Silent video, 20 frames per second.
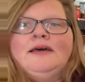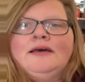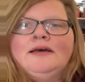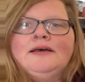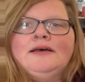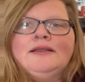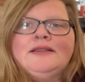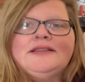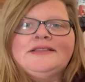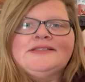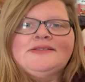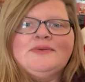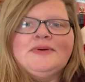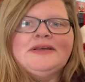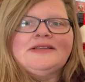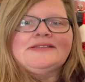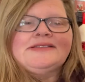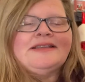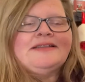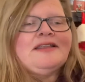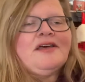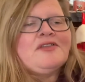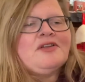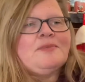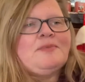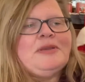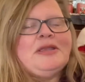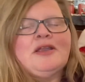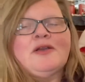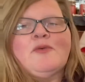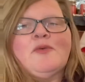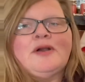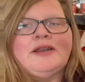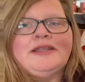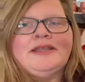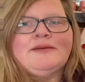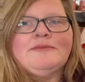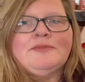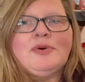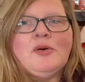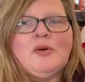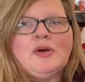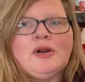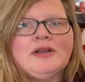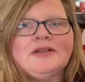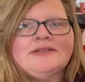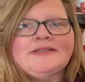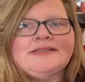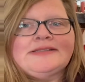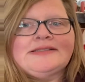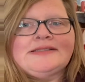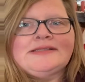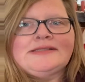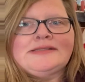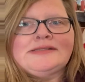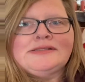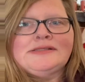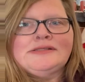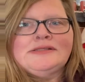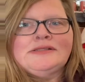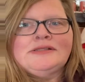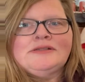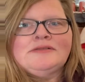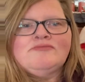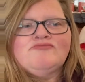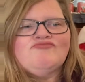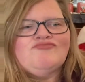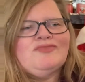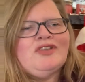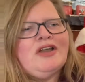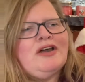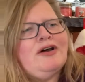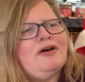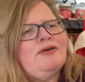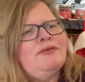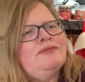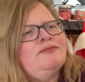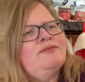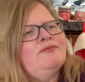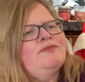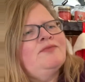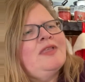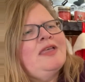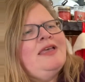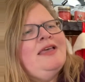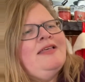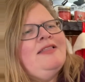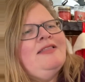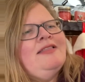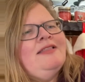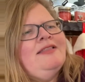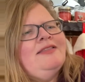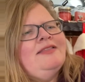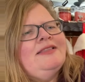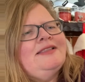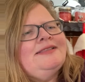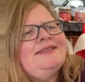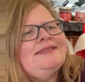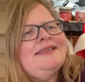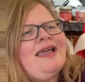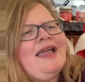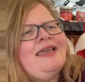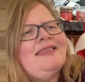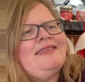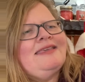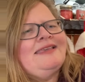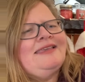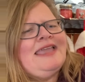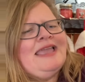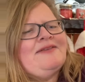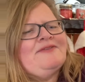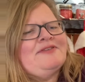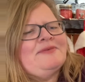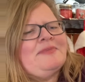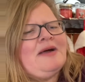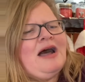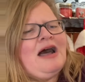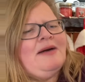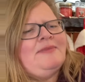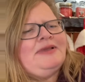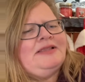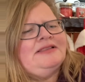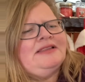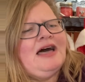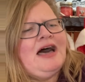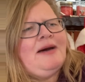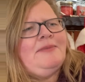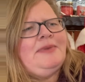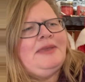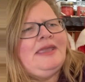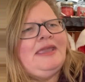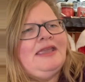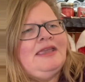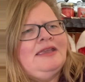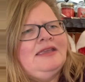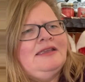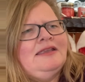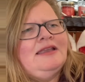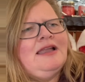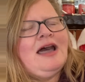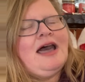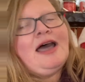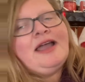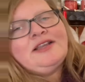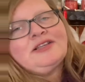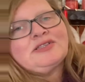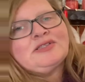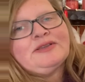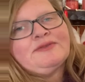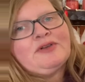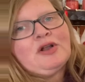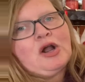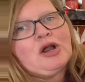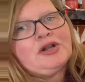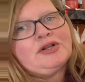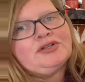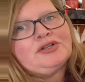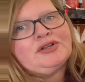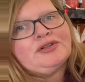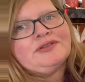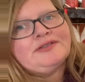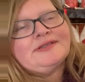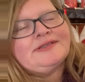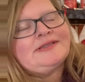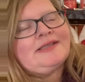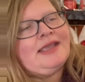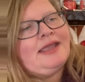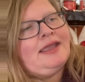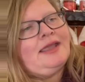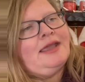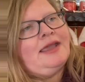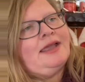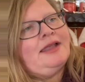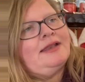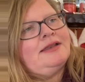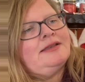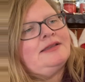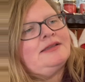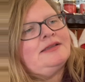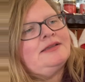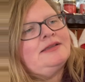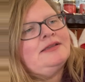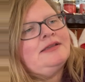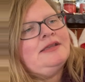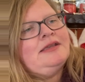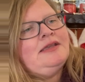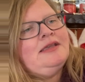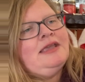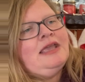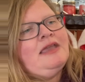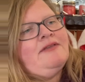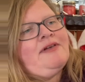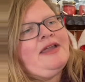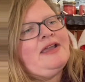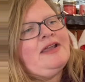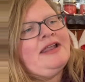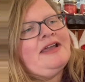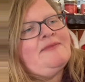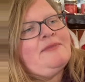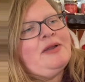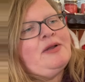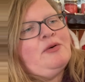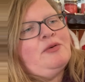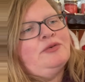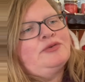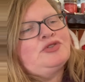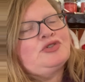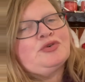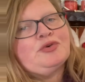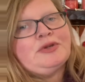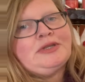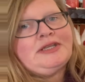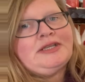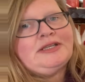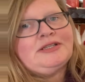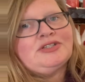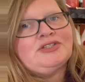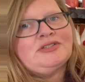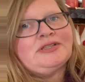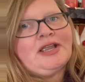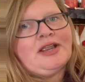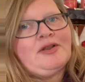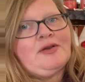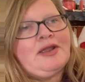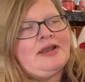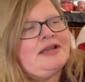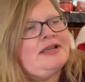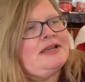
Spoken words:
This was another Pier 1 Imports. No, this guy I think came from Hobby Lobby. I just love cardinals, and if I could have my whole tree just decorated in